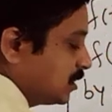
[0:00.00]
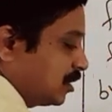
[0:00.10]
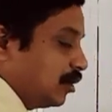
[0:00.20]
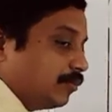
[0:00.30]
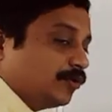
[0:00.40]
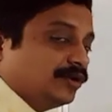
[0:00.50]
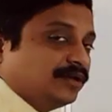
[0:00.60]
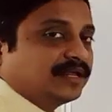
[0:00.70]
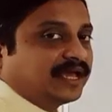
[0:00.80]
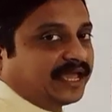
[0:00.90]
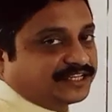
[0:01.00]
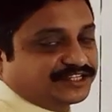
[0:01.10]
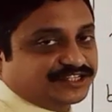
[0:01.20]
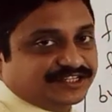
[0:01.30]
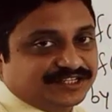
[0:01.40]
upon
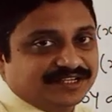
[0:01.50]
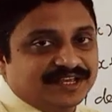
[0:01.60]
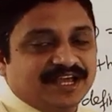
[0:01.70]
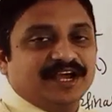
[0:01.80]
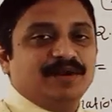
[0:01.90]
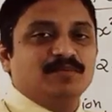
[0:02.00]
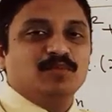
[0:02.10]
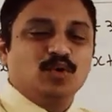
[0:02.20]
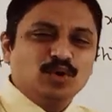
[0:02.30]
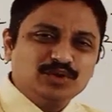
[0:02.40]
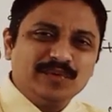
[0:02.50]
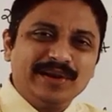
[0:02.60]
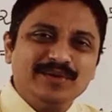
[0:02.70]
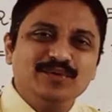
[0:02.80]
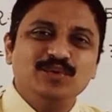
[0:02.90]
h, and both
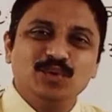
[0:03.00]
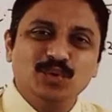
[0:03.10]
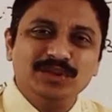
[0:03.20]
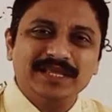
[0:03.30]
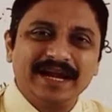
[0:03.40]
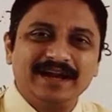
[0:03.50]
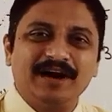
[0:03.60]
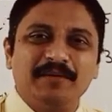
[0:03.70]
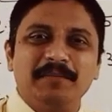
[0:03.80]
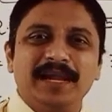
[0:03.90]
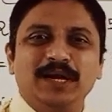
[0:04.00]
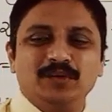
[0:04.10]
value know that apply to